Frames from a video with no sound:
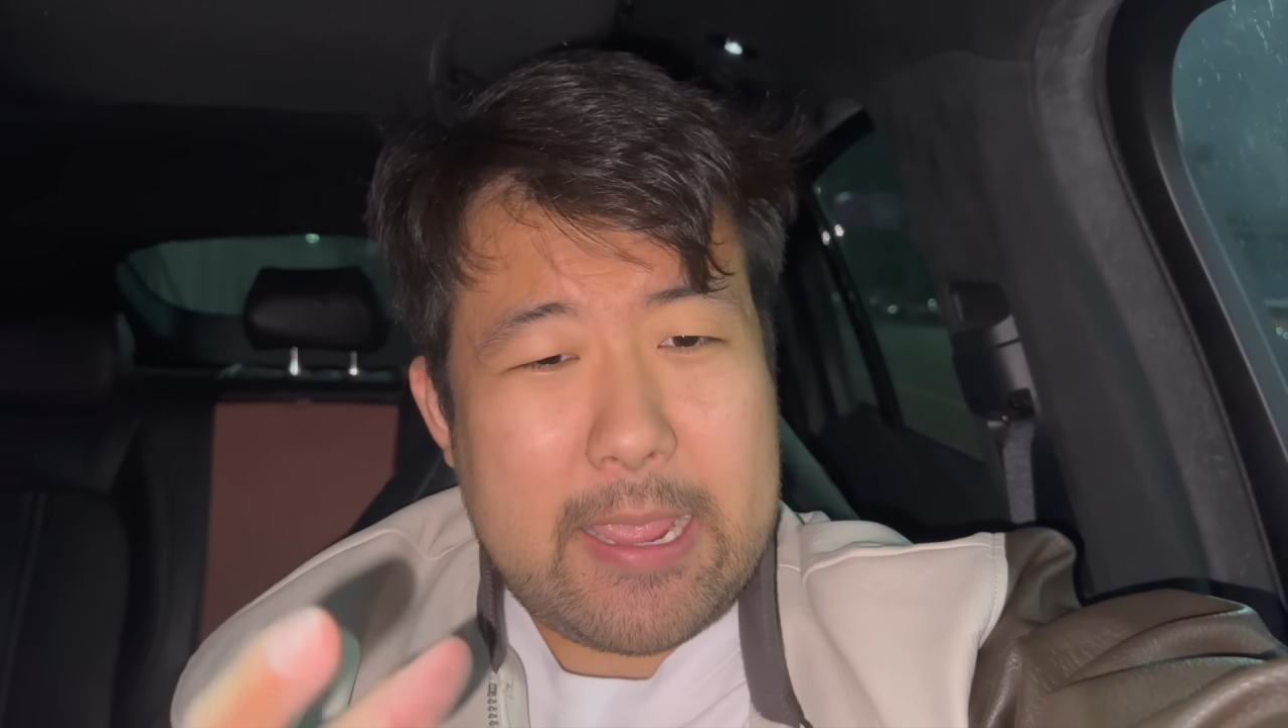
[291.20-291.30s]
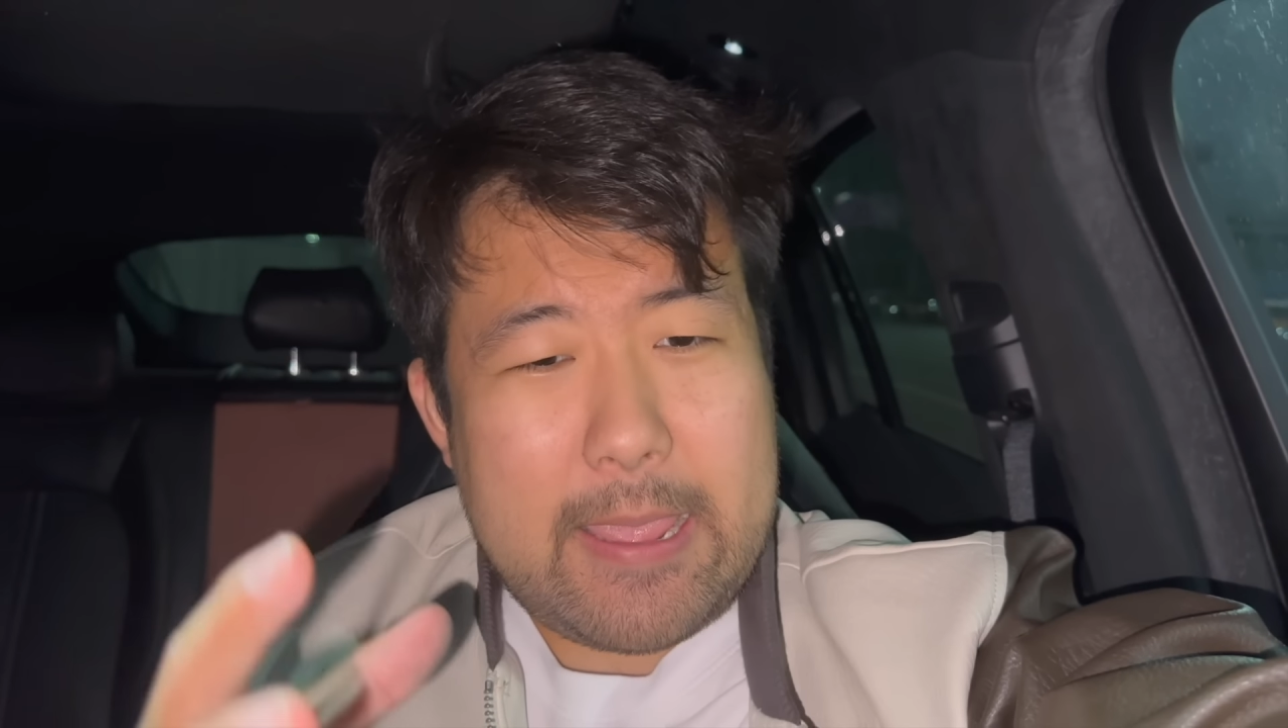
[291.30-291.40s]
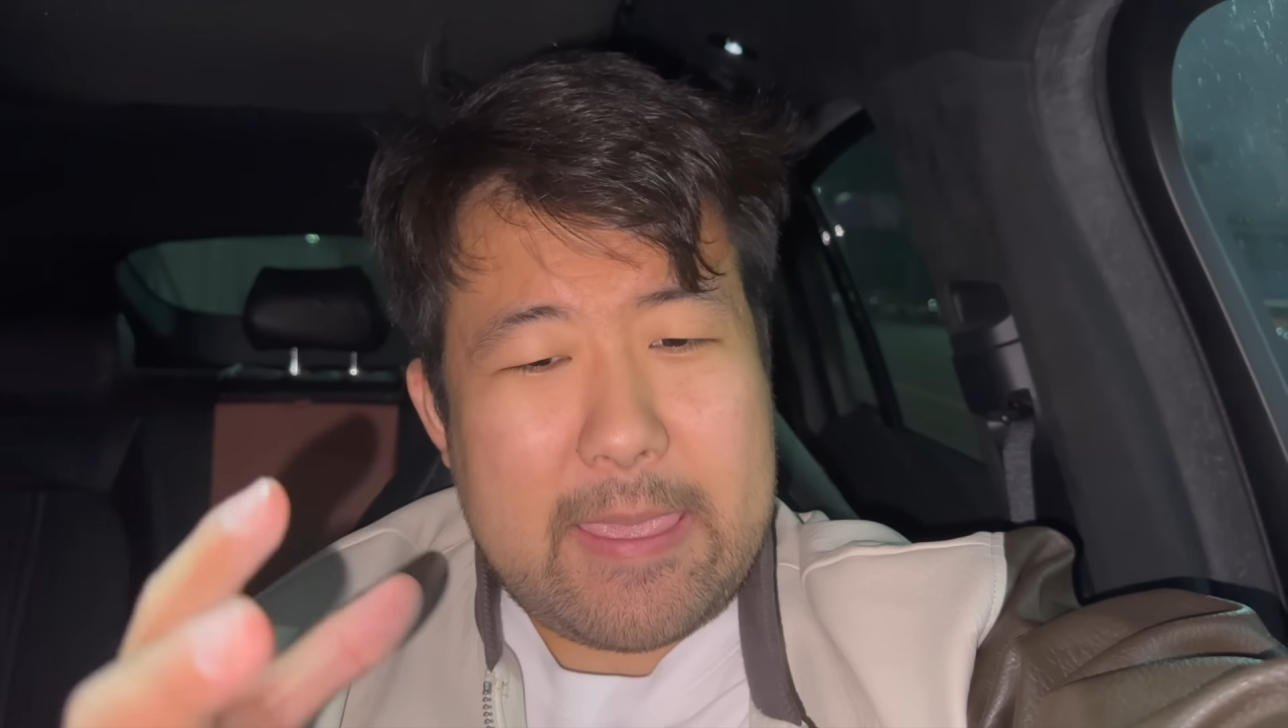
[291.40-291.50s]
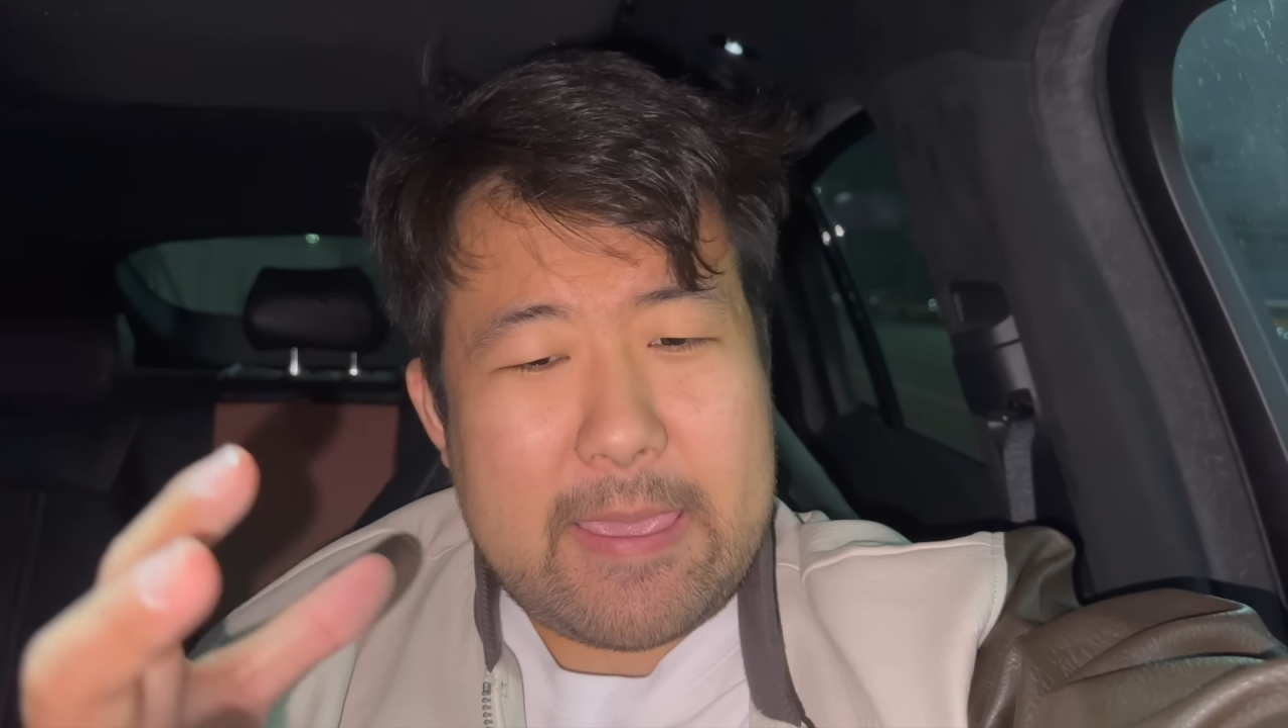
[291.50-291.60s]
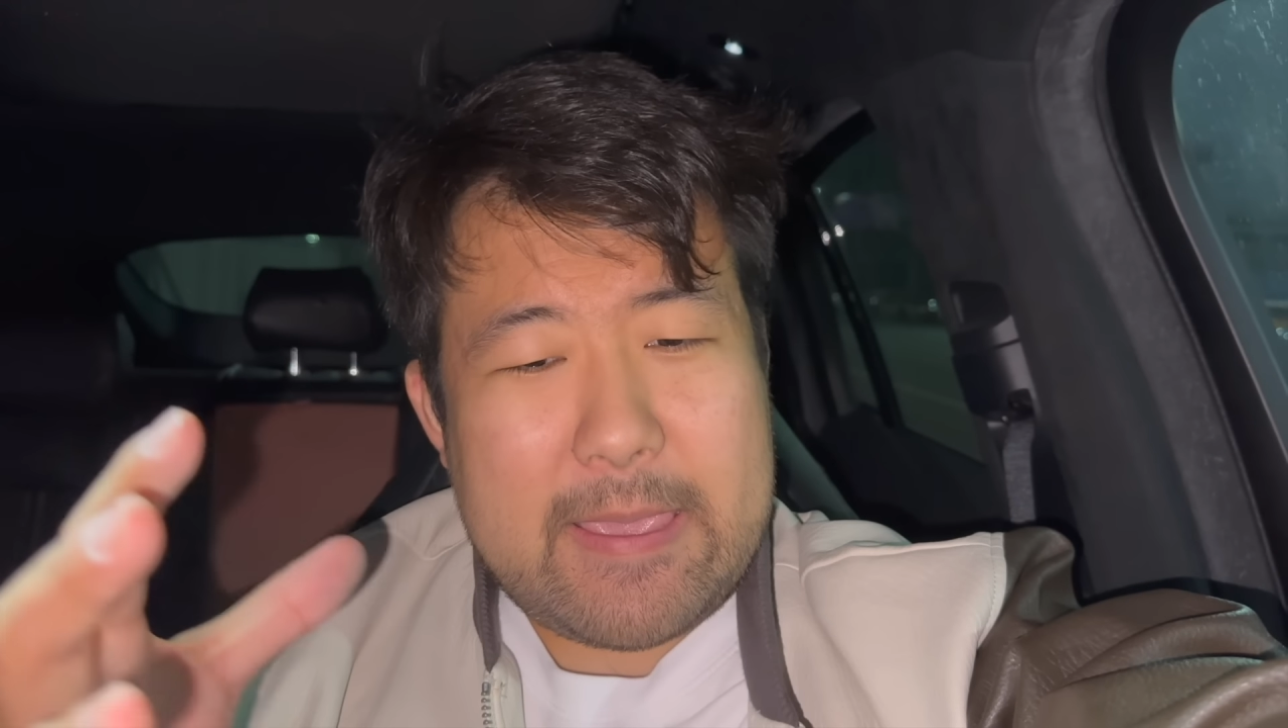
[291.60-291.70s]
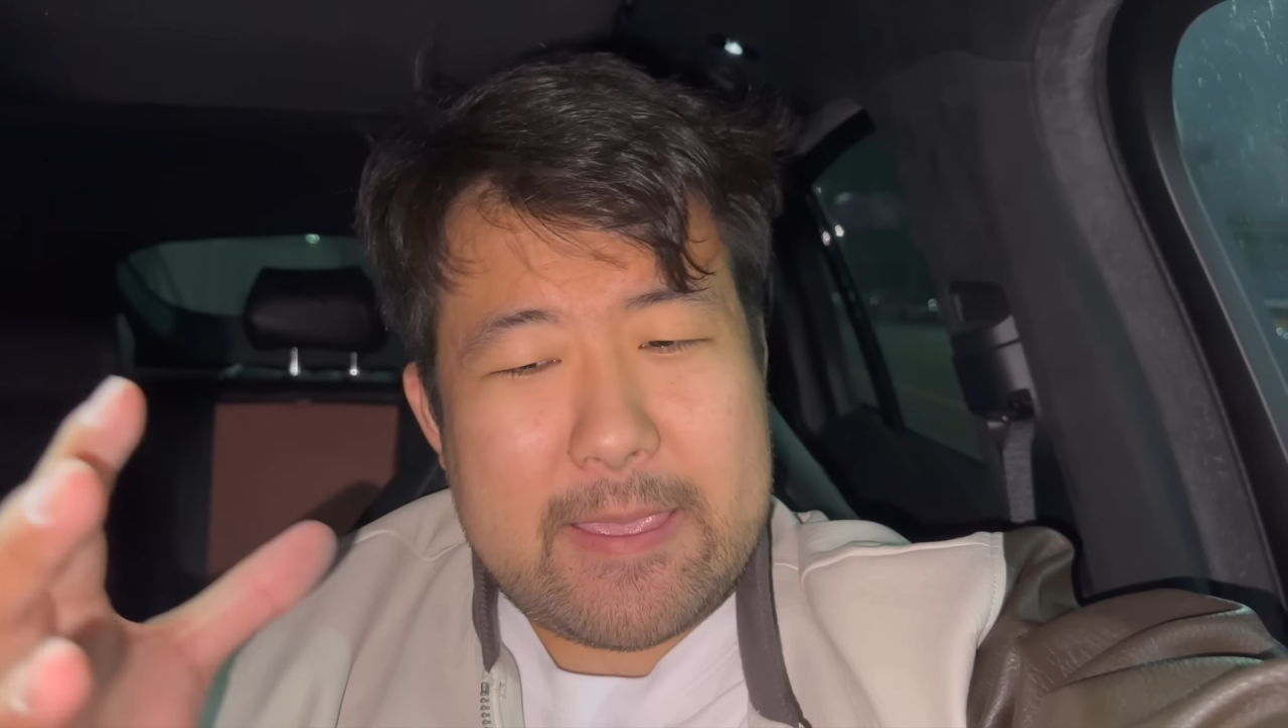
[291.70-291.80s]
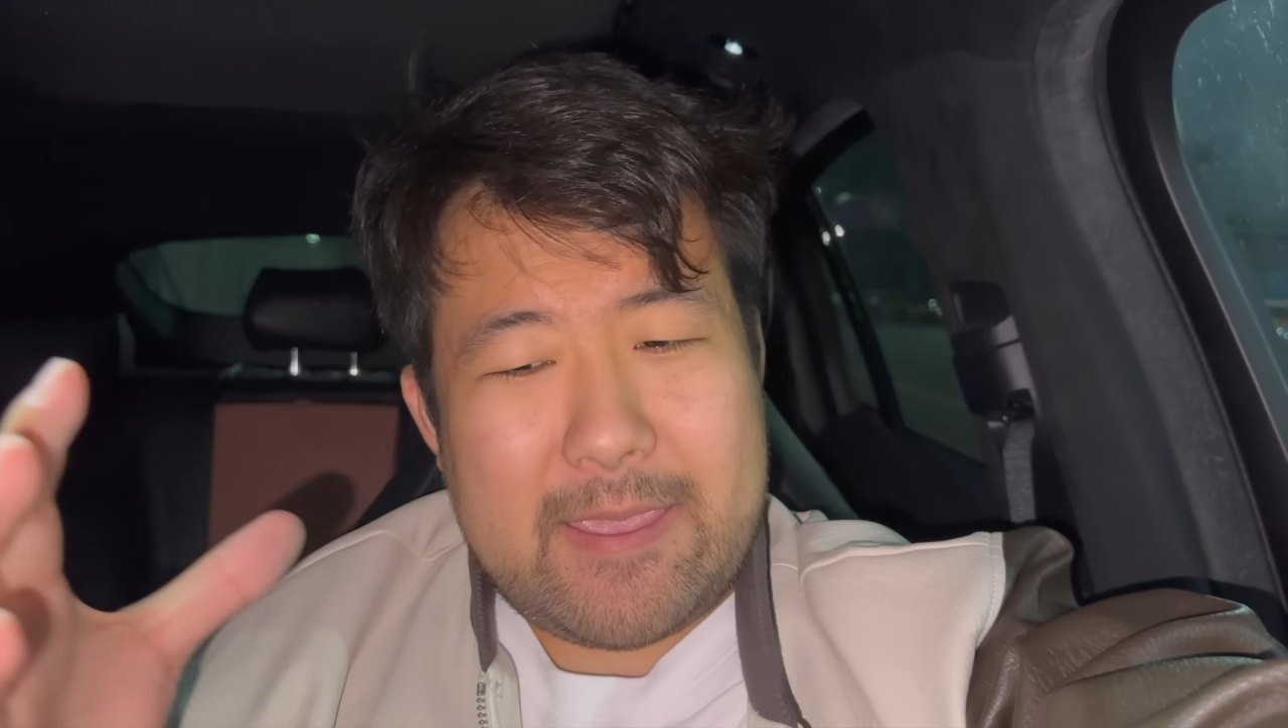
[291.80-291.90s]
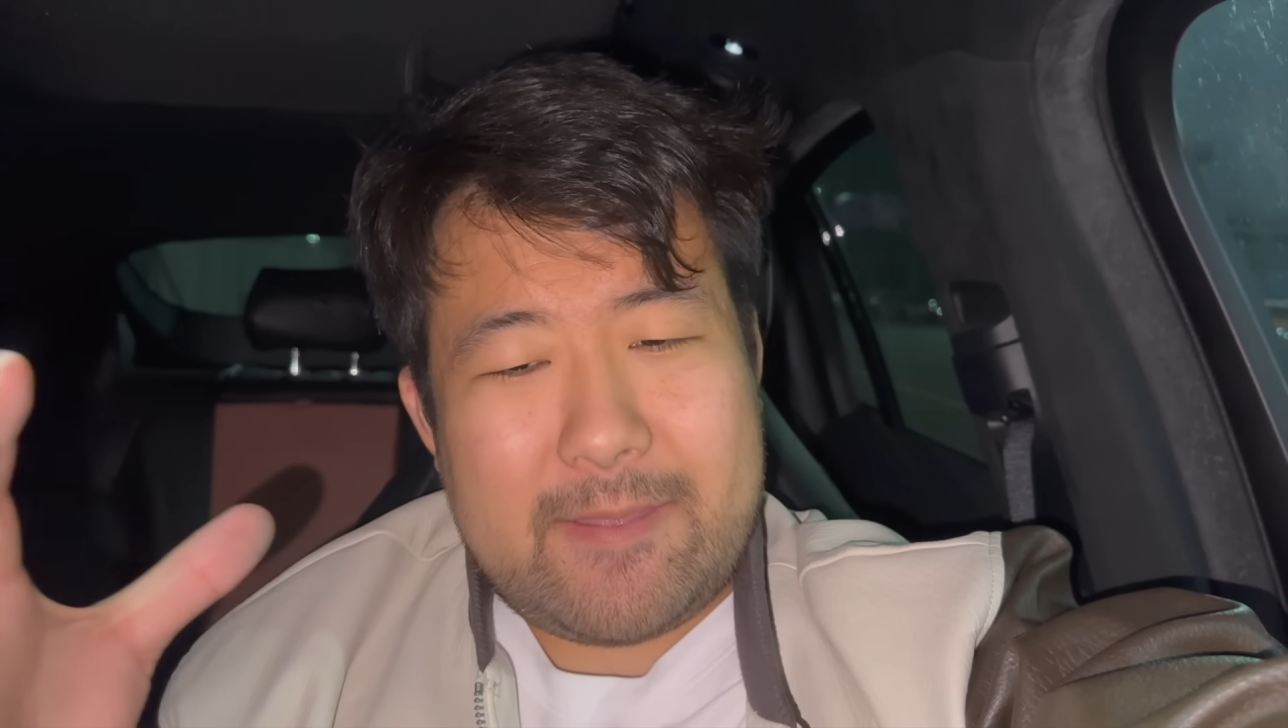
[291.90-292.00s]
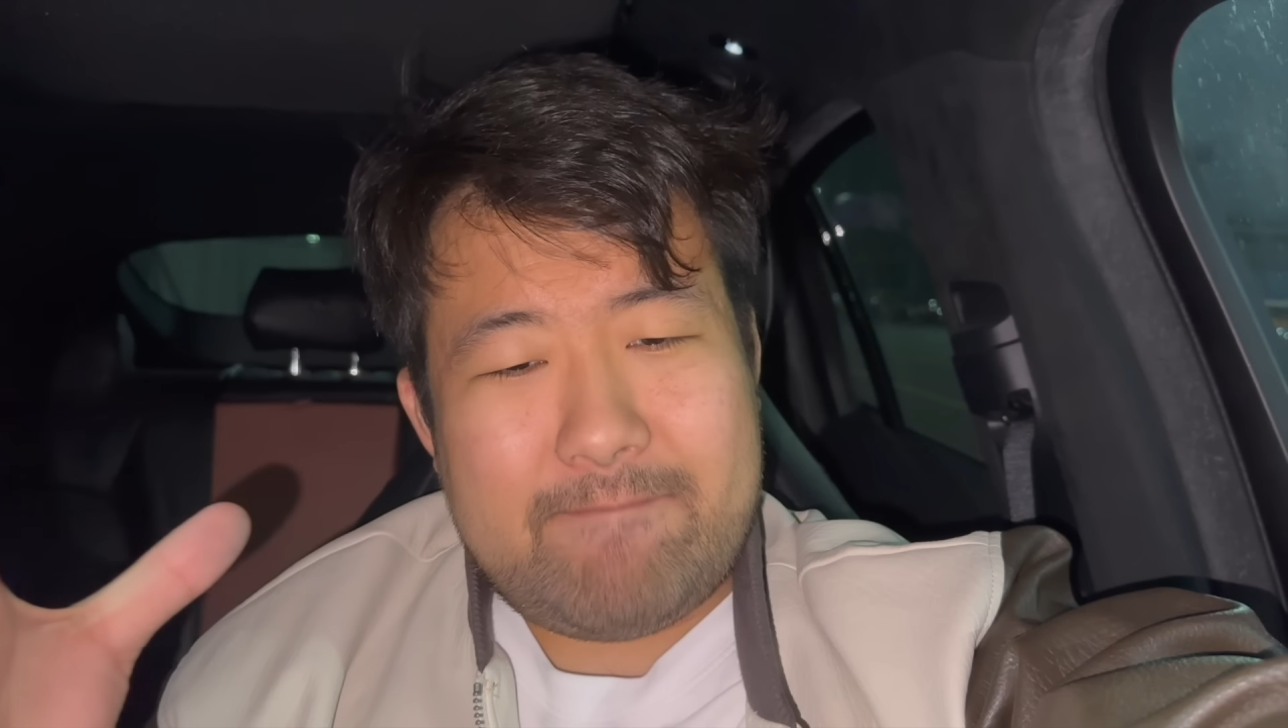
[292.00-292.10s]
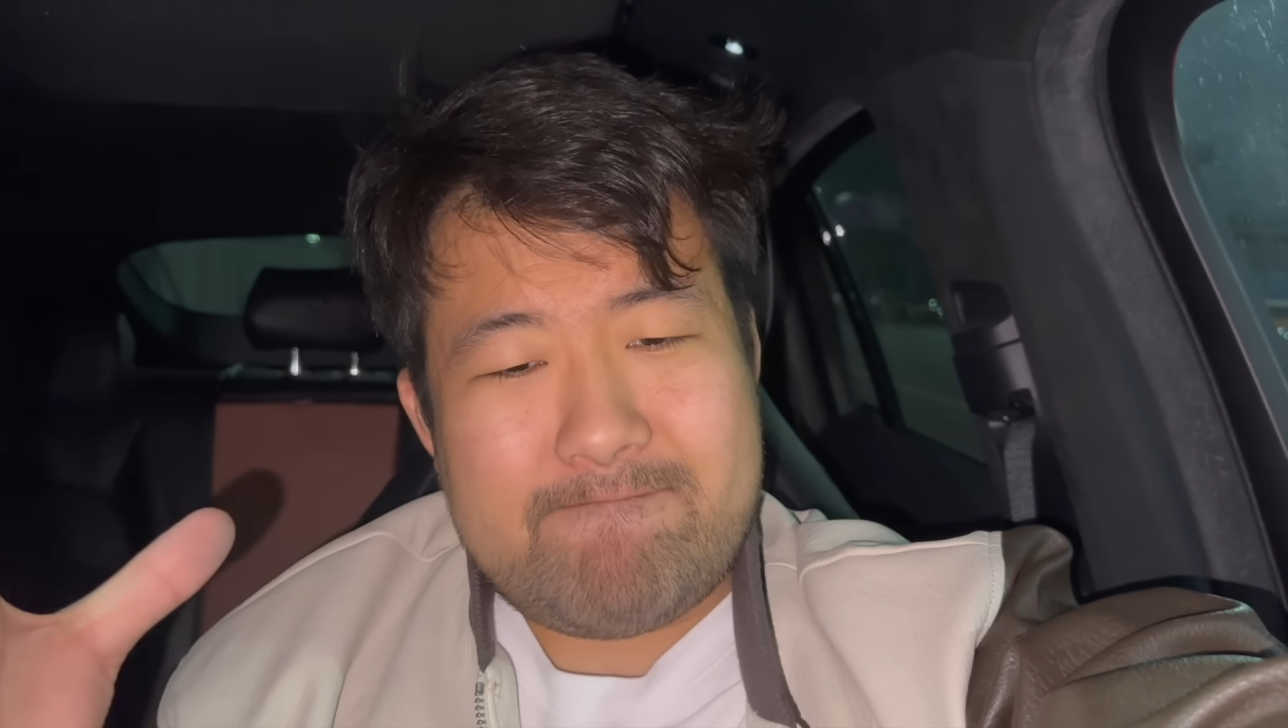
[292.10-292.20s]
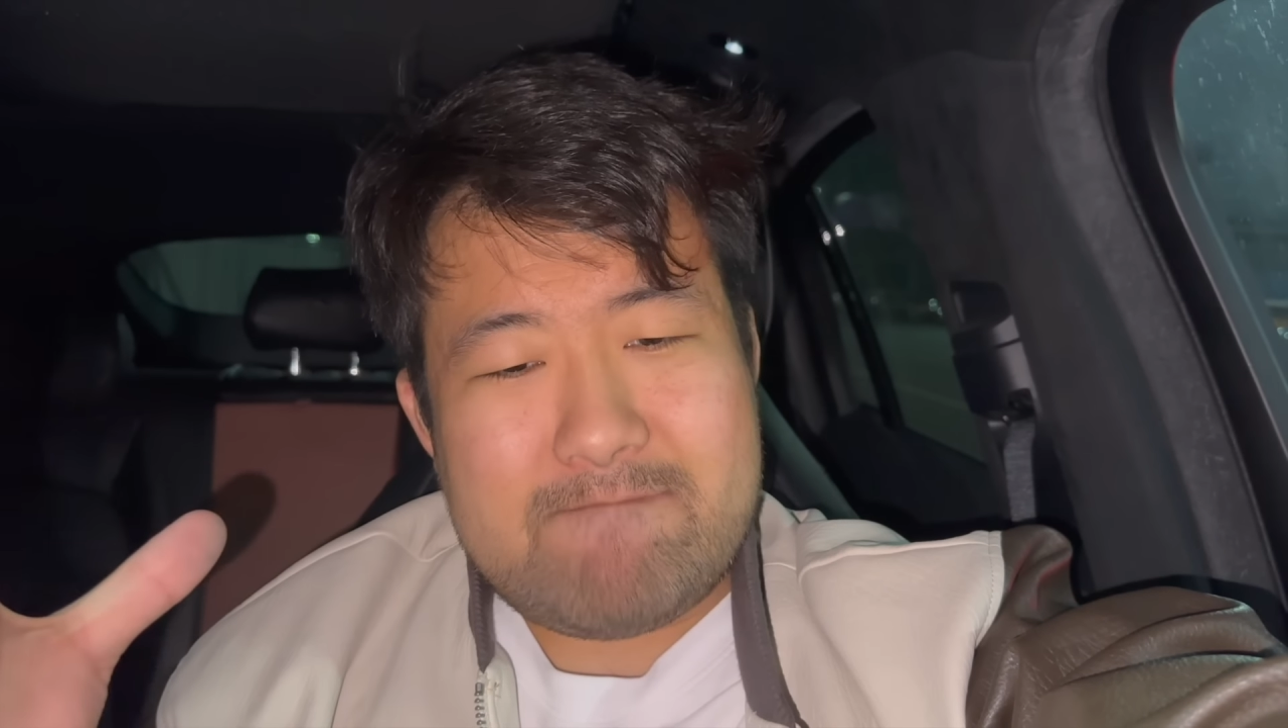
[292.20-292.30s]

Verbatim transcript: And